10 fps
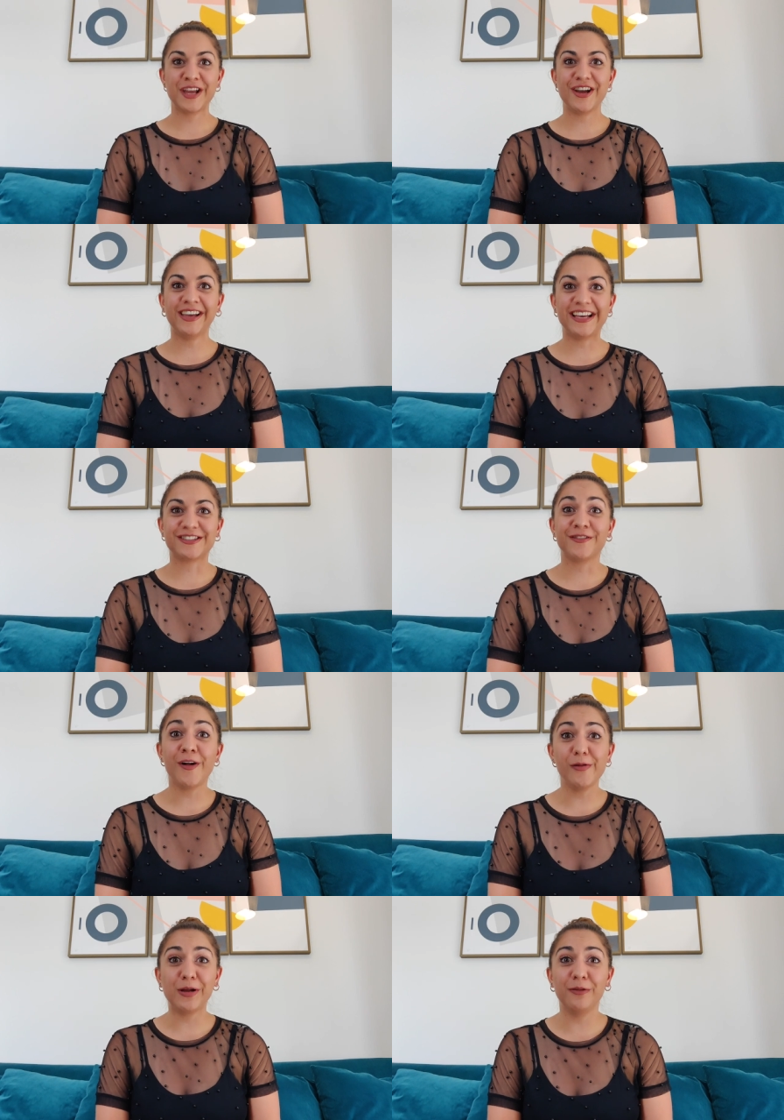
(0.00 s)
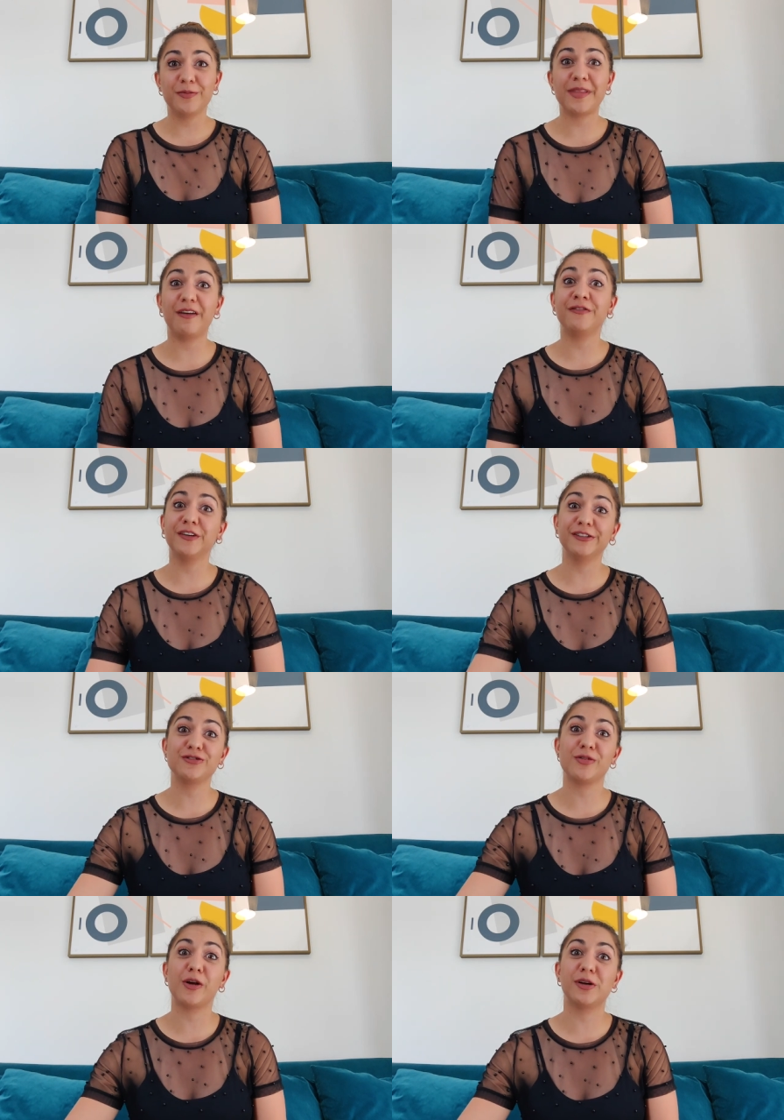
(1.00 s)
Okay, so following on from that
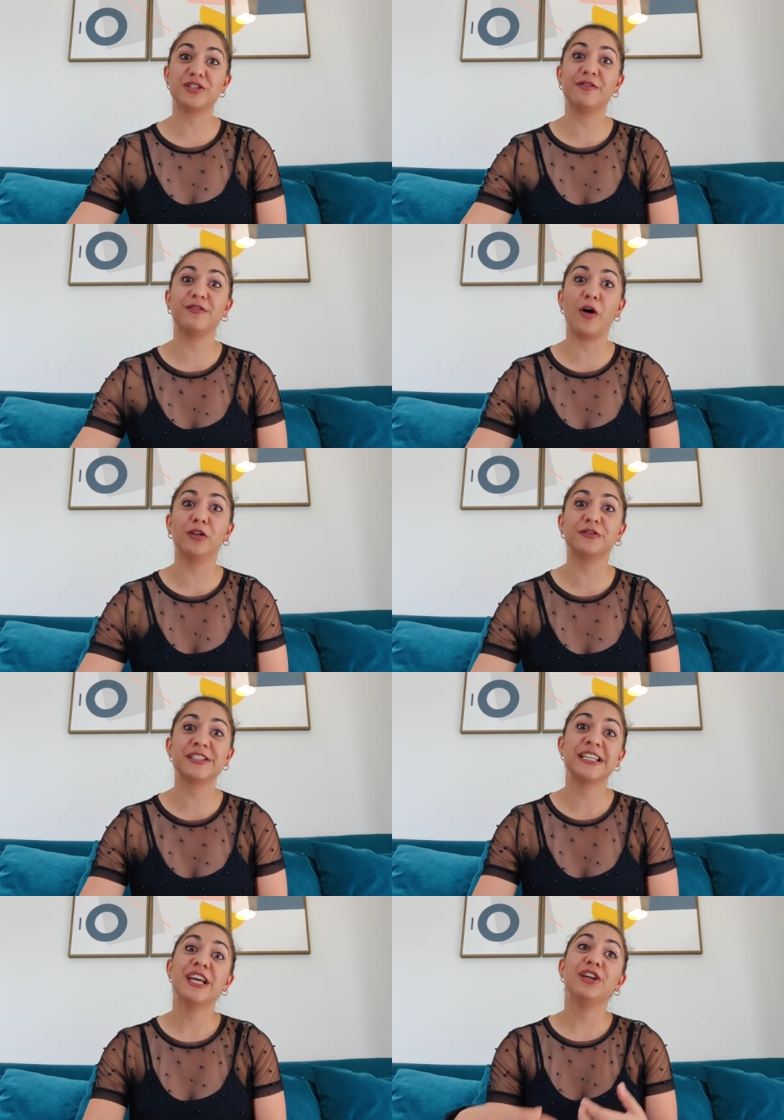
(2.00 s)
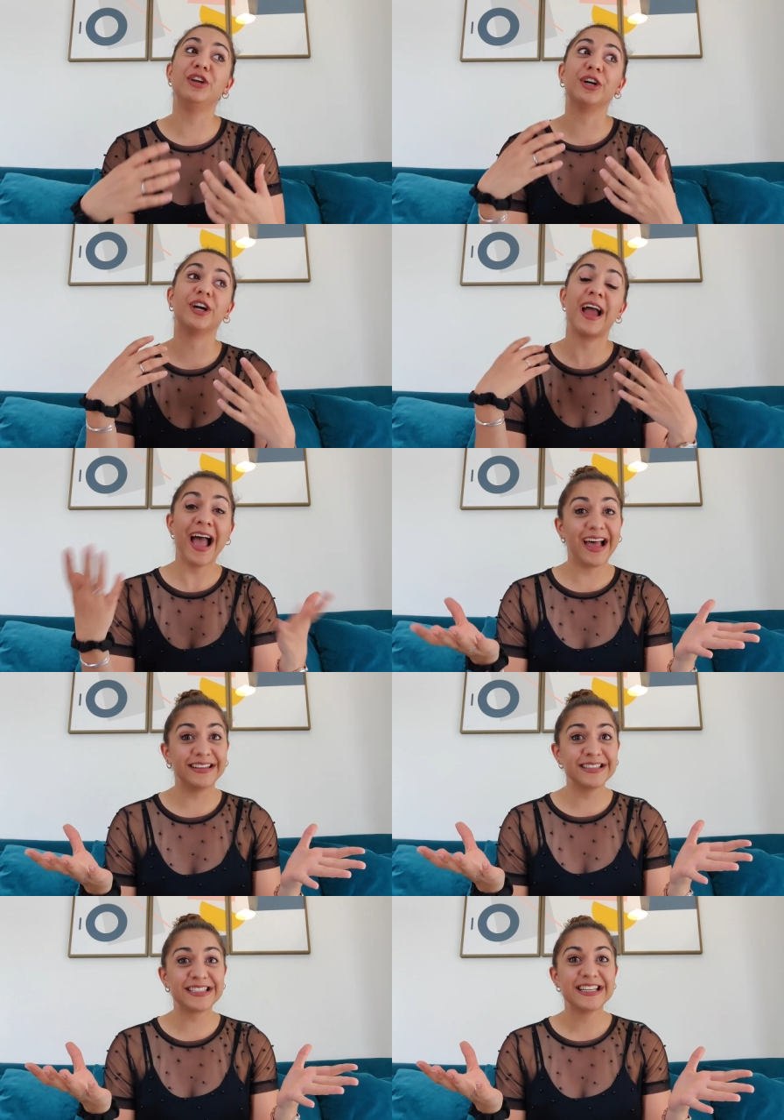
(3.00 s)
first trick, which involved your
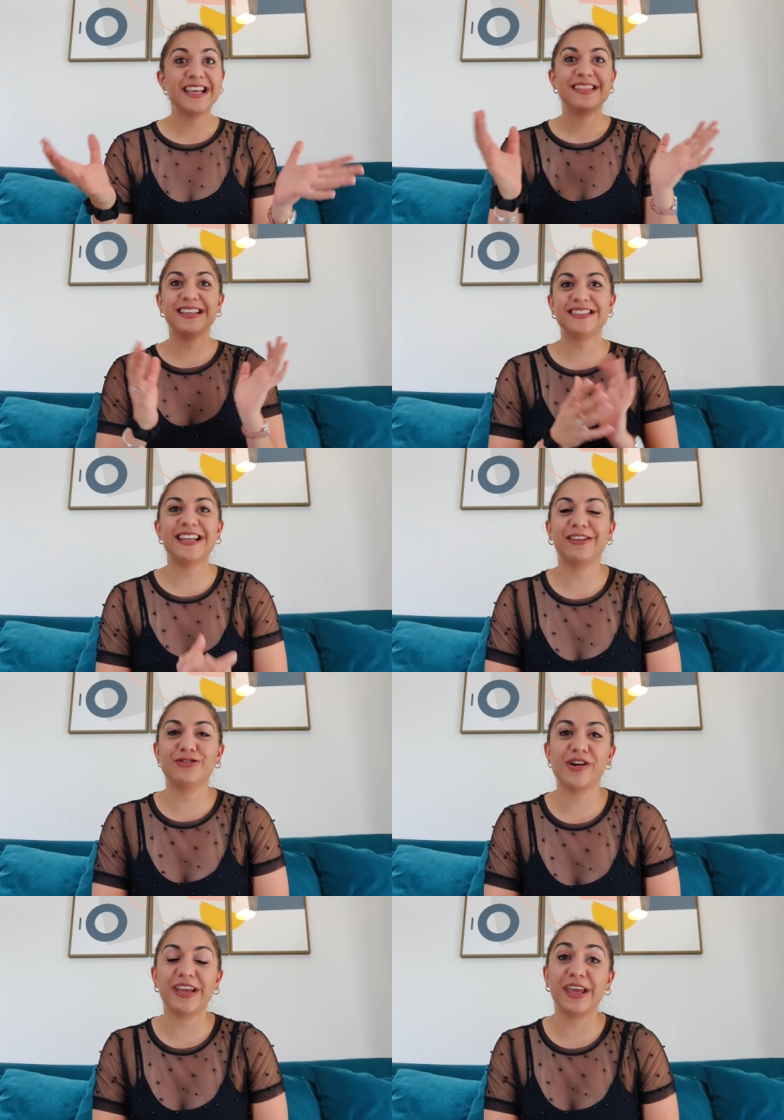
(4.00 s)
hands, this next trick